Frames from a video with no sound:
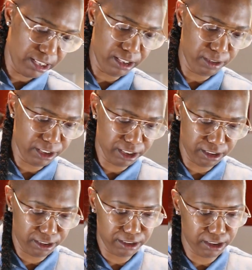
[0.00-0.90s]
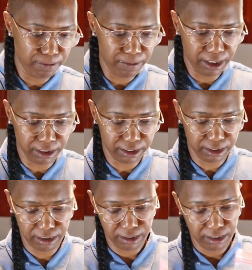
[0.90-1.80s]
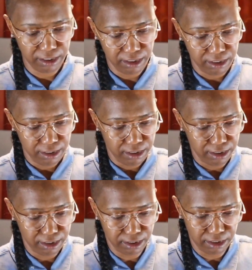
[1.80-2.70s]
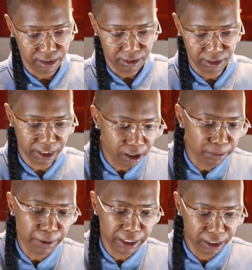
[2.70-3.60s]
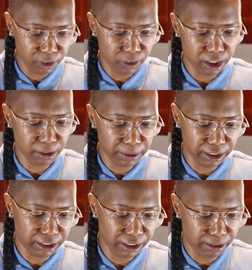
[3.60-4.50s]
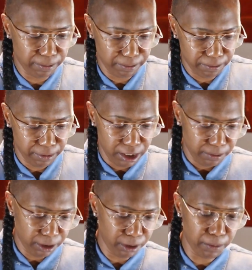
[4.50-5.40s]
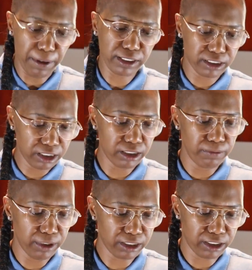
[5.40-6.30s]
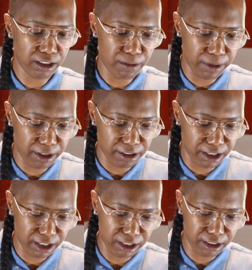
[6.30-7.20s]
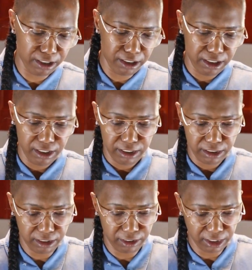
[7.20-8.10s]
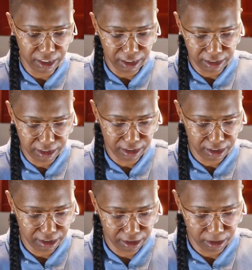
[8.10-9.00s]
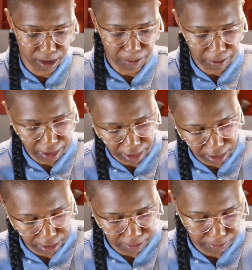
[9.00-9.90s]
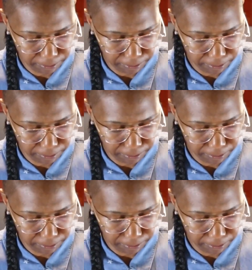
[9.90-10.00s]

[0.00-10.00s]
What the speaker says: and we are going to mix without breaking the watermelon up, but we're basically mixing our marinade so it gets incorporated.